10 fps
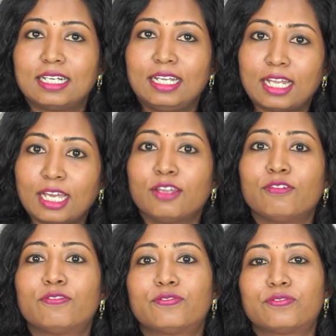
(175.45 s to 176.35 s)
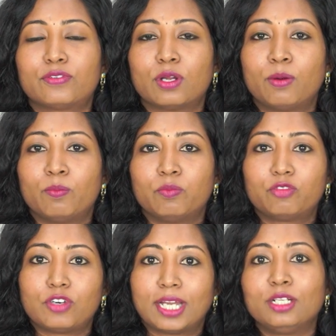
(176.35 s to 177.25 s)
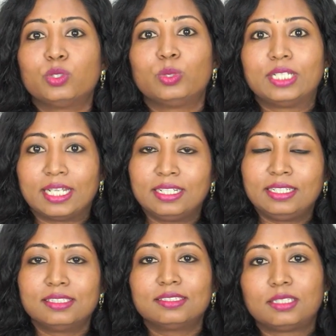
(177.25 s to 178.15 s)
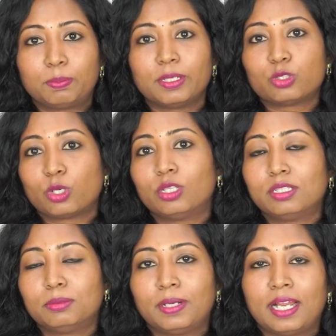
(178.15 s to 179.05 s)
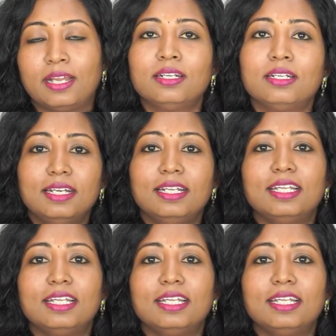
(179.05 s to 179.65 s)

a life from 5 to 10 years, depends on the brand.